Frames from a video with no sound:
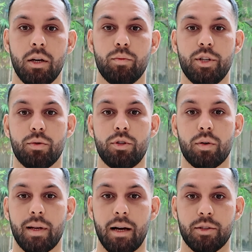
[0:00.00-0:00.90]
which
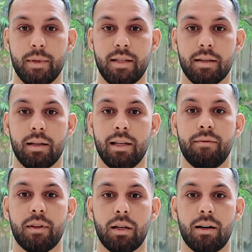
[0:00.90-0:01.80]
also allows me to
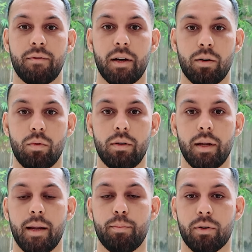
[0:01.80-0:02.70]
live the life that I want
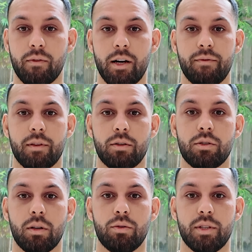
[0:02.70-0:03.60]
and provide for those
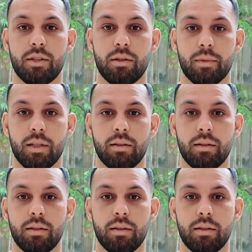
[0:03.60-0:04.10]
closest to me.